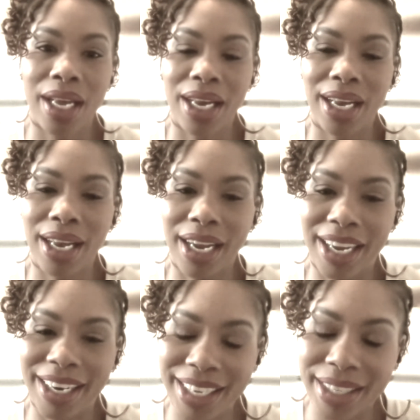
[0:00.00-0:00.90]
And
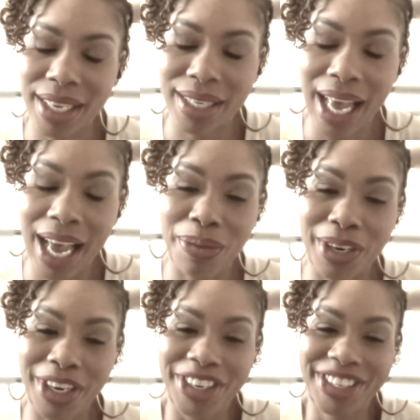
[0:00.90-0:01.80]
his exact
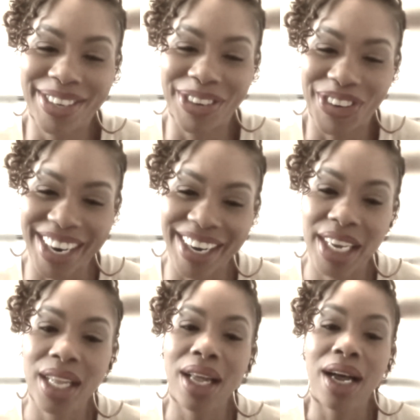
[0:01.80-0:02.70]
words were,
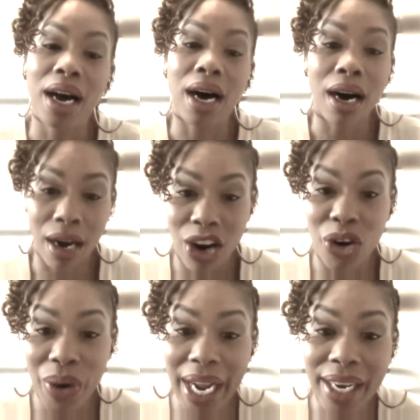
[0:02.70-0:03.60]
all
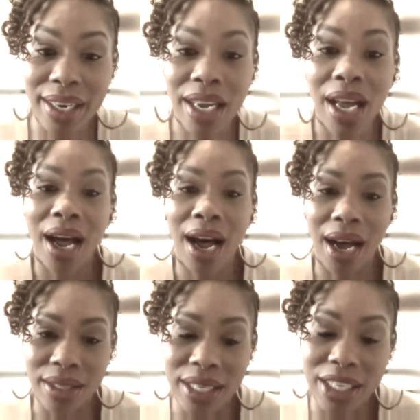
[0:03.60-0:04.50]
right, I'll
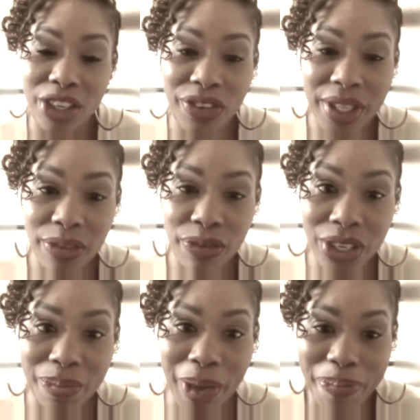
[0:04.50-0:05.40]
send over the divorce
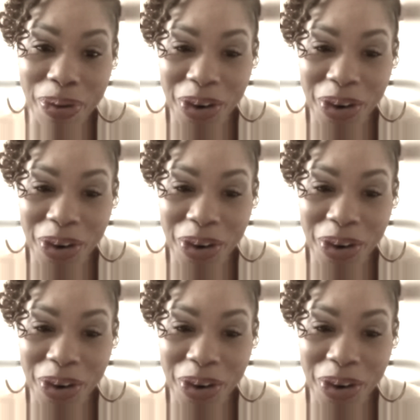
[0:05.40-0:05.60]
paperwork.